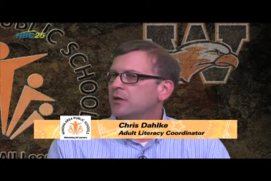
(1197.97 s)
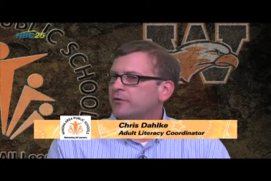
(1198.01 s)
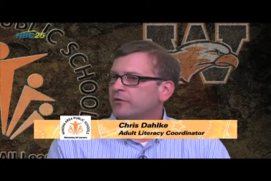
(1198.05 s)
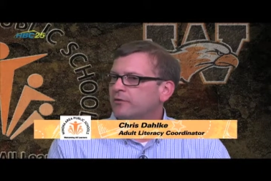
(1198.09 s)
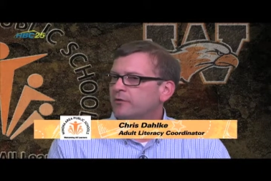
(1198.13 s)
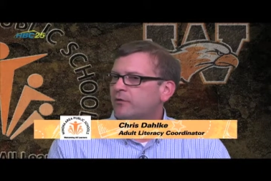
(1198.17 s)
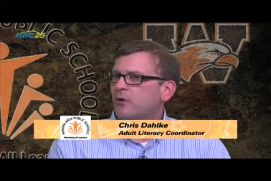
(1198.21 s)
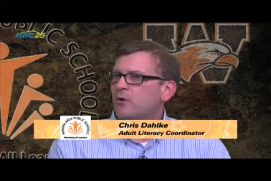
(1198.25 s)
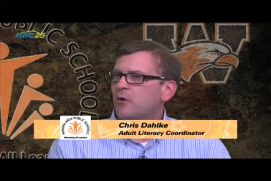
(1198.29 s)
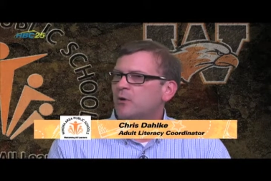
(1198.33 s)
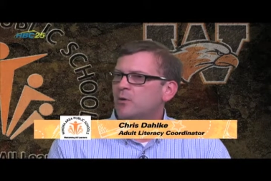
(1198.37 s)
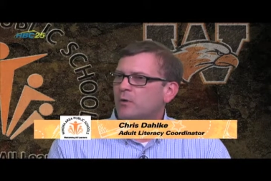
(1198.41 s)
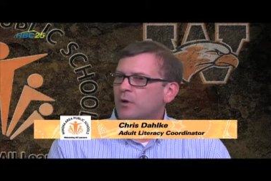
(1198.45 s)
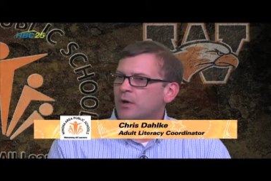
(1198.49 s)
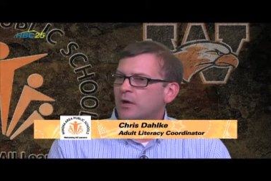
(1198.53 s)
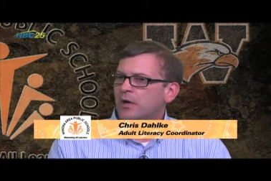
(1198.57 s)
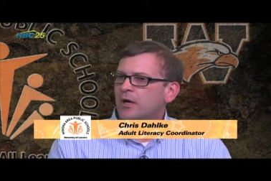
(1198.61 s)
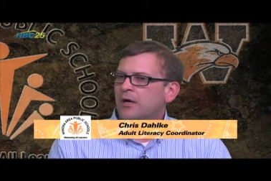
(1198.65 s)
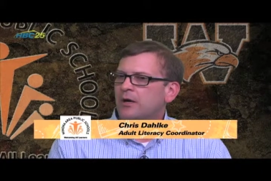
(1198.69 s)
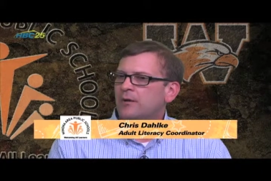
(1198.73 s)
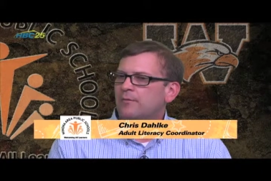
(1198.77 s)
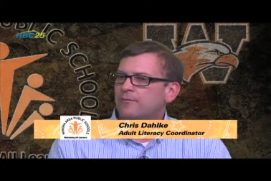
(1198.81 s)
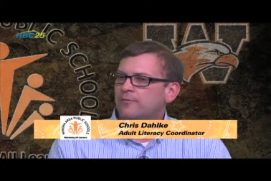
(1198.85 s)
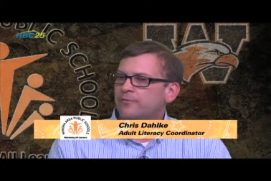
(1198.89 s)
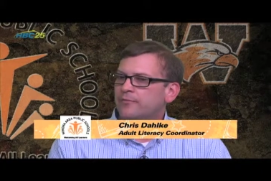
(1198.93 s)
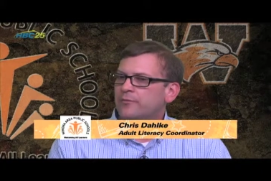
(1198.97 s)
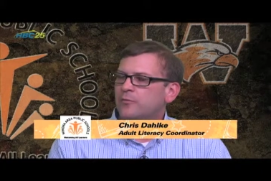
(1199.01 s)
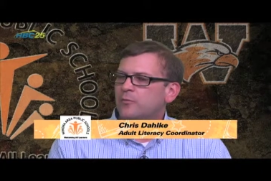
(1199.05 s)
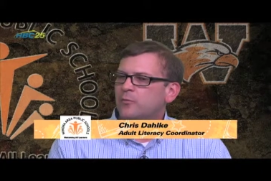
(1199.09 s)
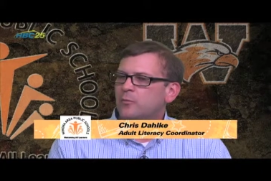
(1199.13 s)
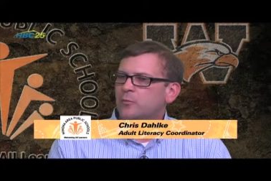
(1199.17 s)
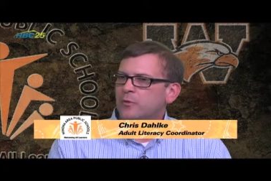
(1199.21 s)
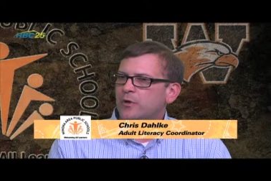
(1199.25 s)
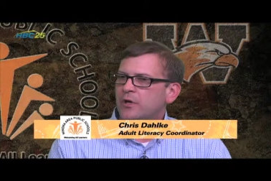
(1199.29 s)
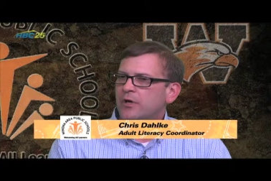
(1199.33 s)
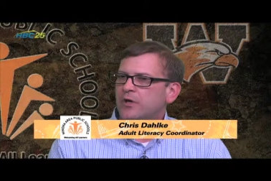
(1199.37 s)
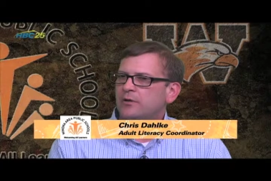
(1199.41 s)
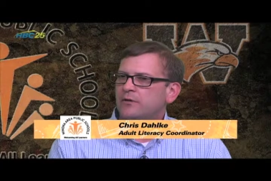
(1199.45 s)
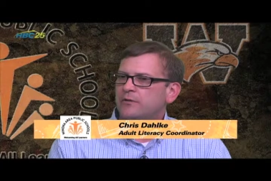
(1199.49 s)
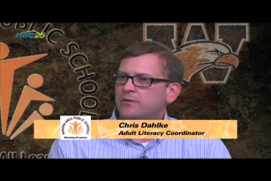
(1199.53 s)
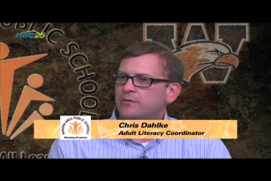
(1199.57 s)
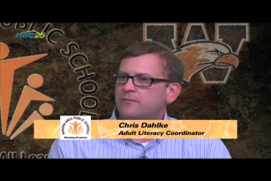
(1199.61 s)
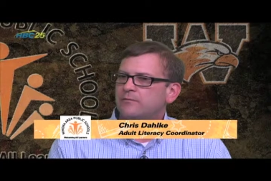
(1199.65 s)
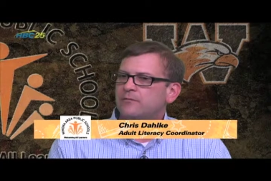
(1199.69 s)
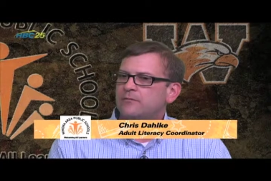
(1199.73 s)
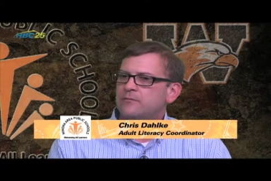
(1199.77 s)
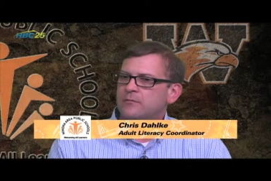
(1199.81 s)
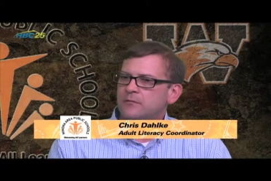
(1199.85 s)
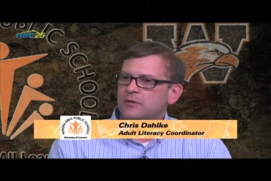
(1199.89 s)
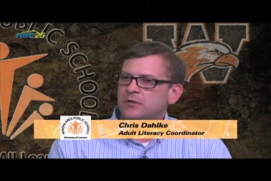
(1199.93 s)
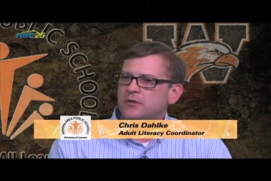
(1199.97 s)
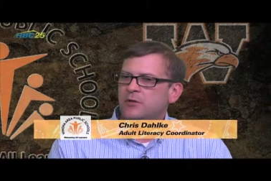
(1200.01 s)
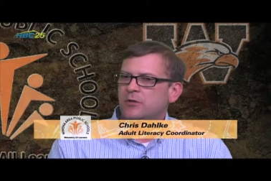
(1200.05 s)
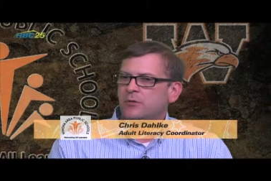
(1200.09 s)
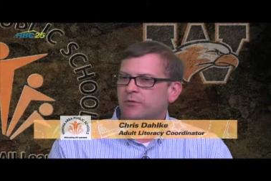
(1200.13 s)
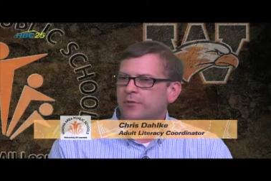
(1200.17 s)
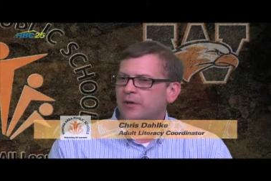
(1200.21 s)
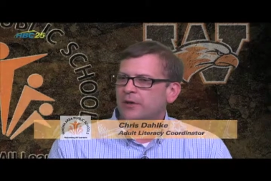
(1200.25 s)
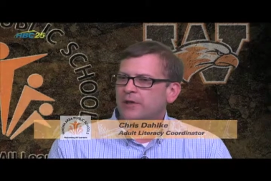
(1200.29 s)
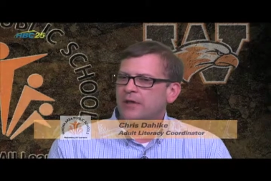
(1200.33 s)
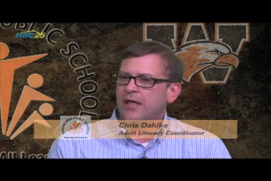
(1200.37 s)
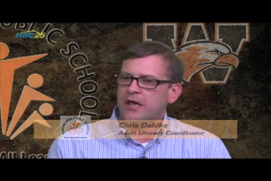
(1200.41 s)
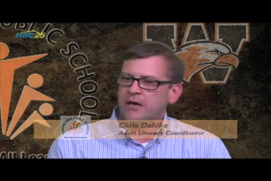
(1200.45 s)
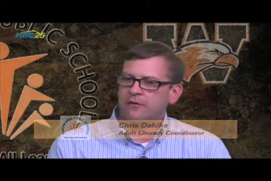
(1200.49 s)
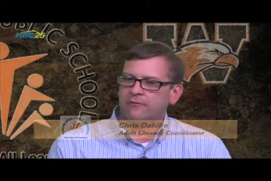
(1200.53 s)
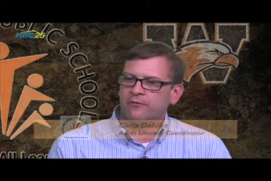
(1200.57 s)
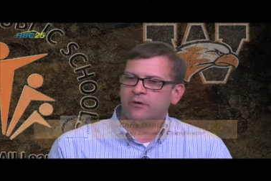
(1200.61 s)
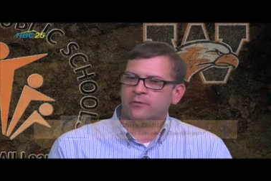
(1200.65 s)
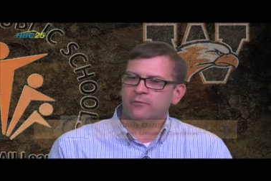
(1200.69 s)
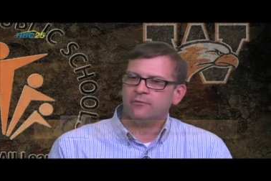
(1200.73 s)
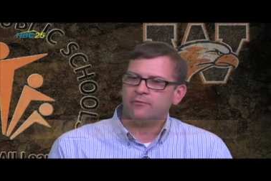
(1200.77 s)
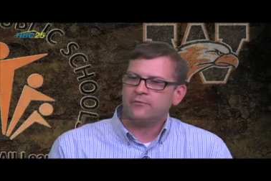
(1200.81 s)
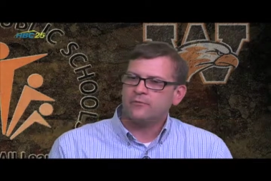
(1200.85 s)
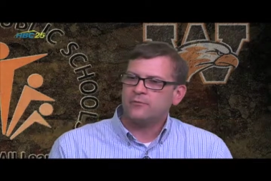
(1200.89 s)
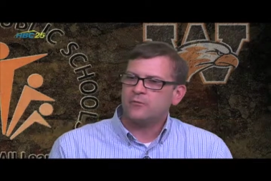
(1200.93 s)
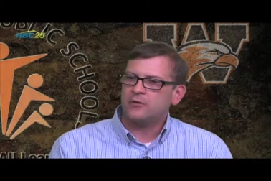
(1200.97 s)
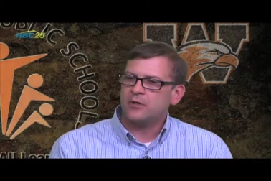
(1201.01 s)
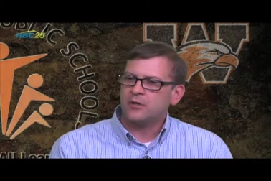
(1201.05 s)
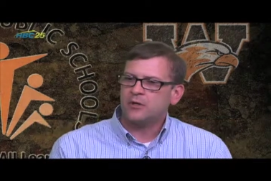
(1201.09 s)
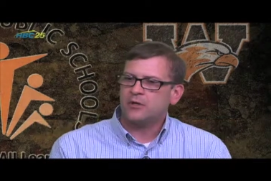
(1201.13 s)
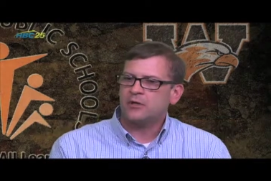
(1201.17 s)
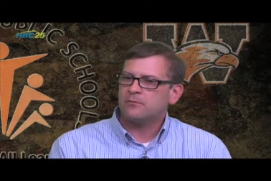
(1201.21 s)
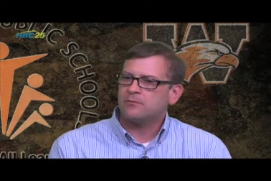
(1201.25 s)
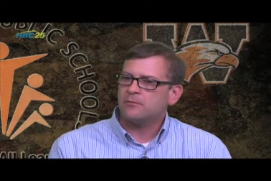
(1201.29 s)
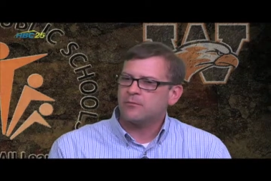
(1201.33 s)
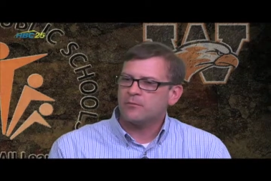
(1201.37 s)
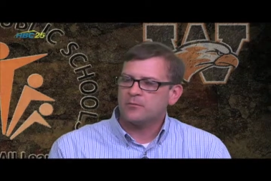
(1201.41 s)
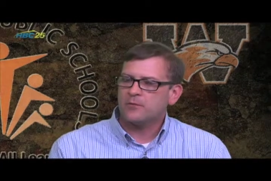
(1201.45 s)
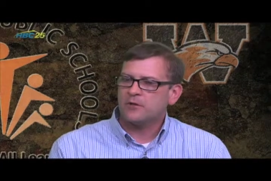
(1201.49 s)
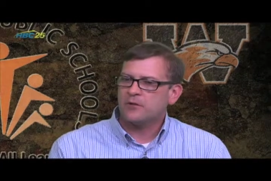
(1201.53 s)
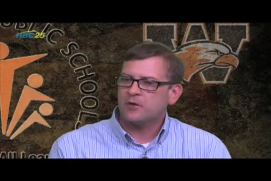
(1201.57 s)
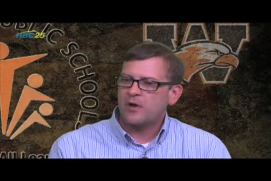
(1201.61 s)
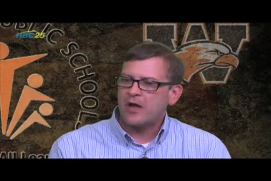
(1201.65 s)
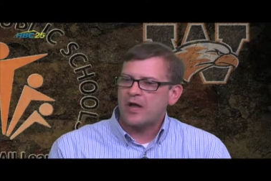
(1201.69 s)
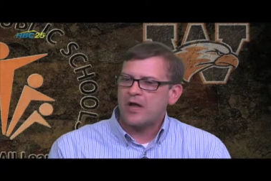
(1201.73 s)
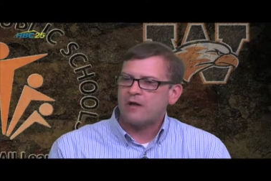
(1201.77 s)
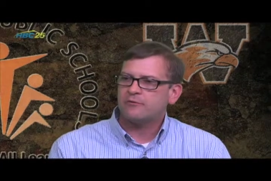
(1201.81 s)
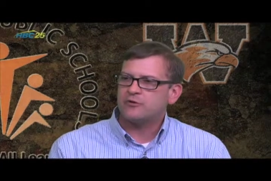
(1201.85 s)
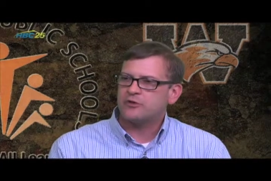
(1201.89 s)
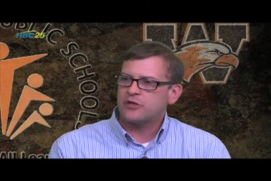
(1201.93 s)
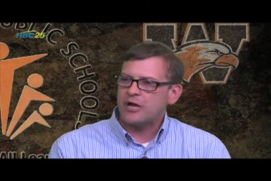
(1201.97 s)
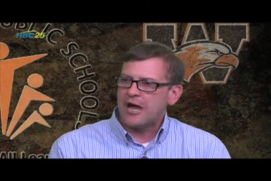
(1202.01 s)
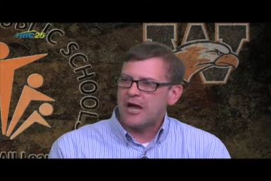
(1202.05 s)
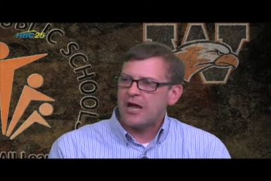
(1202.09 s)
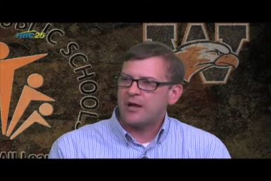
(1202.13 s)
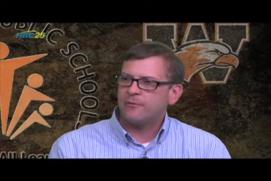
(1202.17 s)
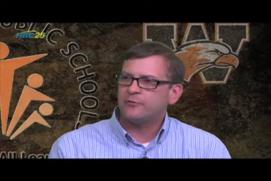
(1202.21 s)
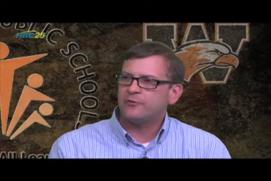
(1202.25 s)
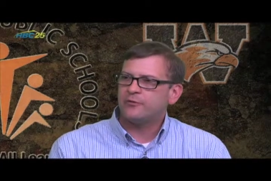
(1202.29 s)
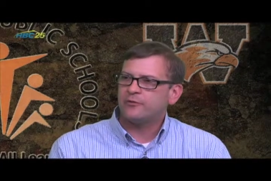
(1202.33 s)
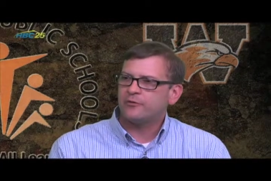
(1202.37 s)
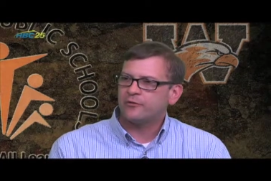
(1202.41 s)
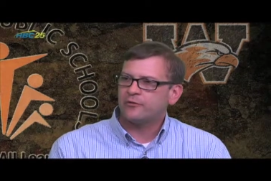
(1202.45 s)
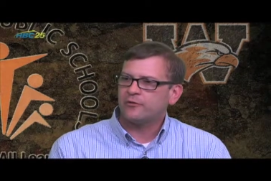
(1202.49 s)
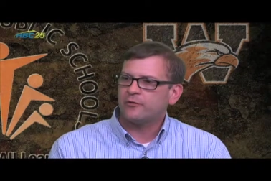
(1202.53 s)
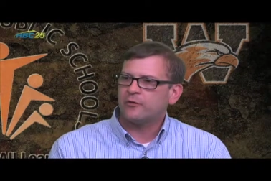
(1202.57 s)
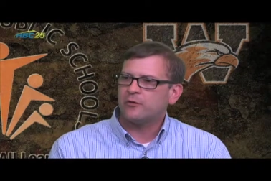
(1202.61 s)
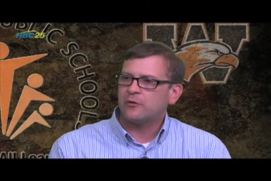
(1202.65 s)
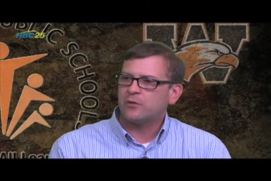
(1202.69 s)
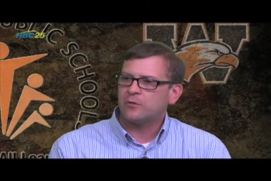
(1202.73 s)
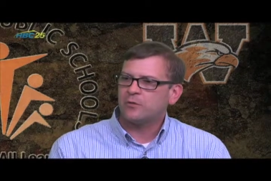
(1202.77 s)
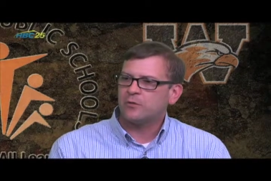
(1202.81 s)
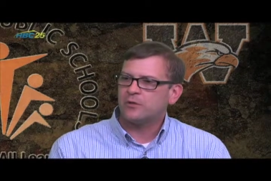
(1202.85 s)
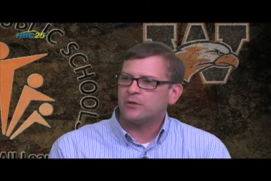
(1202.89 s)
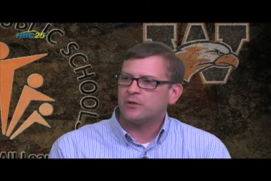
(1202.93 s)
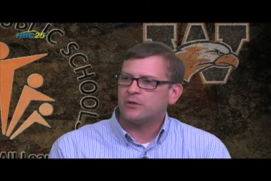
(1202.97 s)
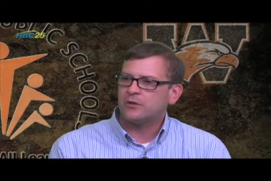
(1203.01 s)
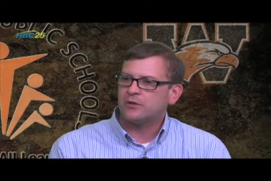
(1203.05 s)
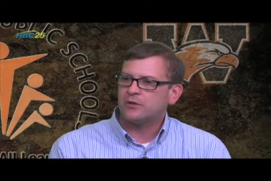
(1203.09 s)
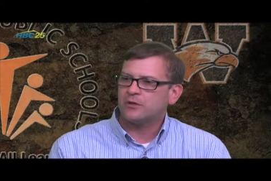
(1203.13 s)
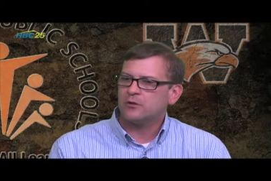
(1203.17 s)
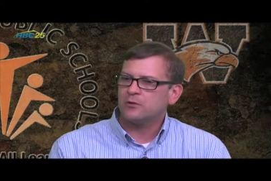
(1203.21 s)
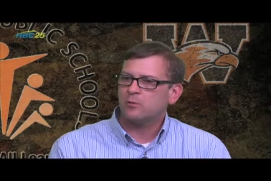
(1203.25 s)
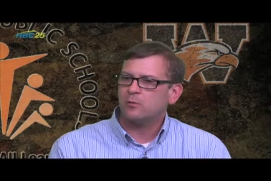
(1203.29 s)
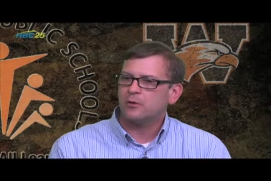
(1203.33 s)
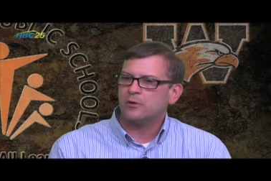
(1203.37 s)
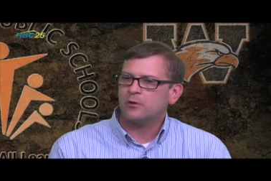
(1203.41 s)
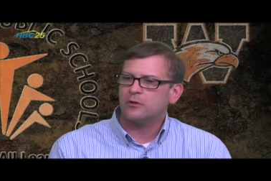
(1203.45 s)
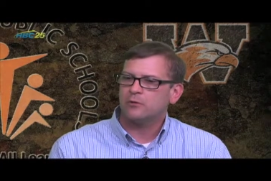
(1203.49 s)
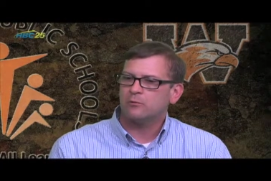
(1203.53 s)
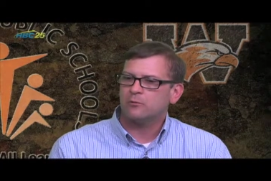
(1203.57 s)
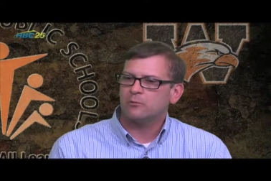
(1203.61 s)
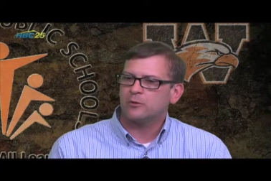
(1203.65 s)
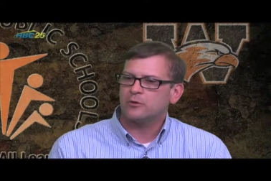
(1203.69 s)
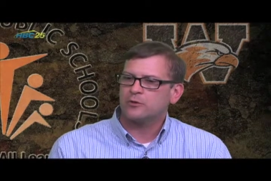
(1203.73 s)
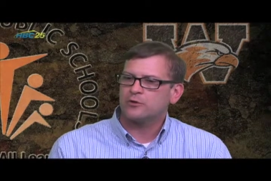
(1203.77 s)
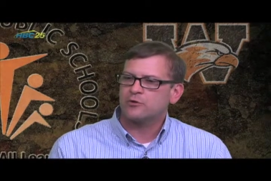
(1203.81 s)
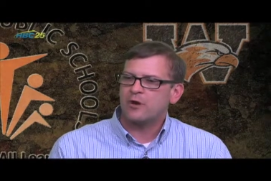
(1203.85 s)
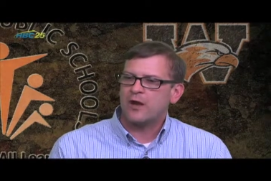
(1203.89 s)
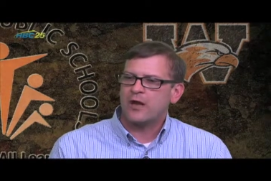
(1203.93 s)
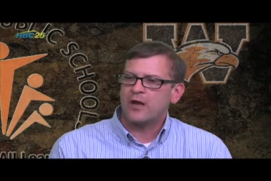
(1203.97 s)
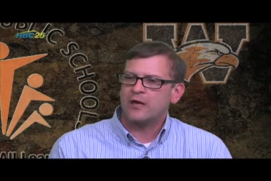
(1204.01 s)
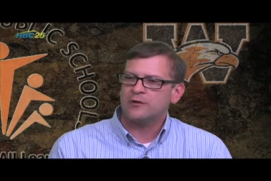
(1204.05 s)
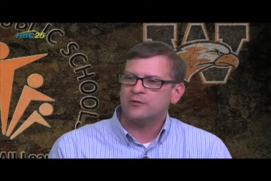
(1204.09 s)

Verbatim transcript: So, um, and, you know, a lot of them, um, you know, have jobs, and so, you know, we're, we're trying